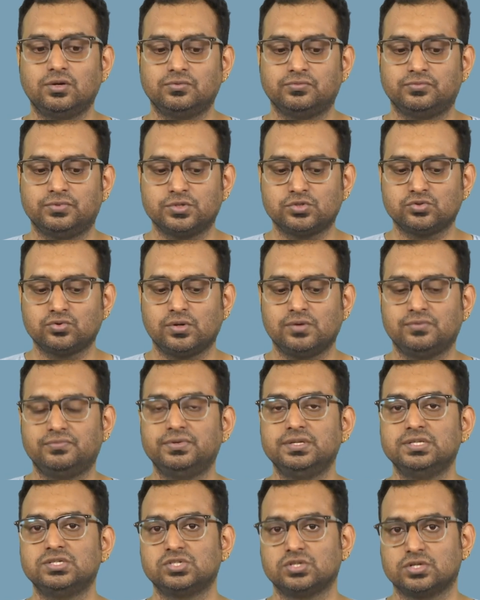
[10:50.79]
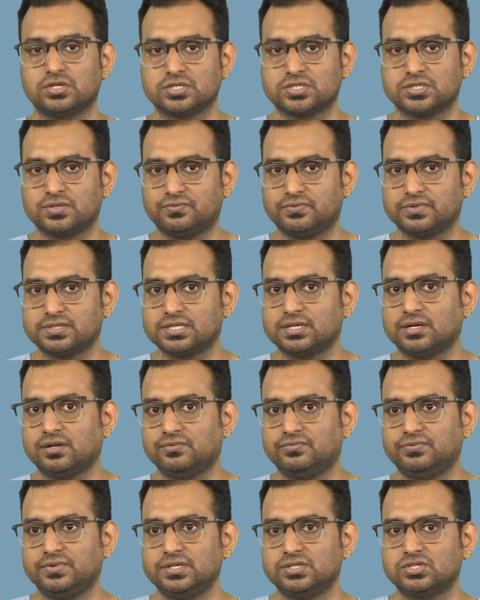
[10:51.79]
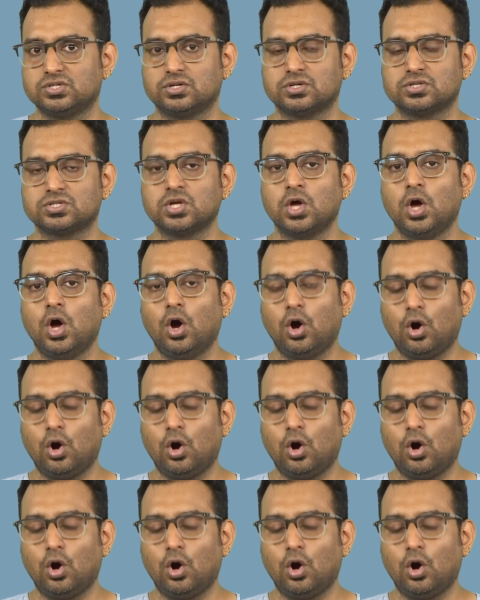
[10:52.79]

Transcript: of visual features physical features